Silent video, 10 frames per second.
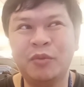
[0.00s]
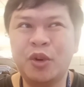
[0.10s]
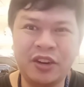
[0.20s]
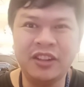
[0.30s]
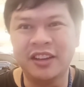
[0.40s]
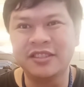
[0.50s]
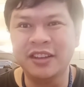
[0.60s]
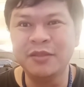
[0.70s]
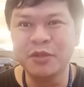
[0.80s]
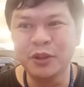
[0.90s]
more or less
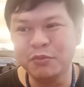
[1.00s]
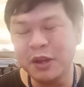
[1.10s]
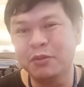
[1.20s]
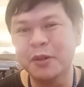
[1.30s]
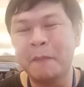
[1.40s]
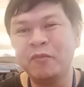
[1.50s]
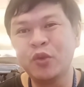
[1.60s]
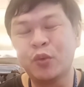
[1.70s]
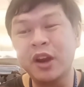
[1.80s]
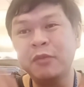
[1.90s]
80 million people
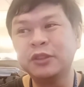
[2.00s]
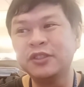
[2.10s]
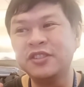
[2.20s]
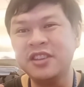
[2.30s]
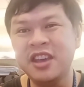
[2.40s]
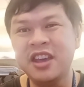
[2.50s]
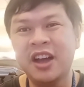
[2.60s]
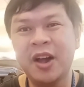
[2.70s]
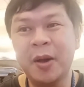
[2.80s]
were able to see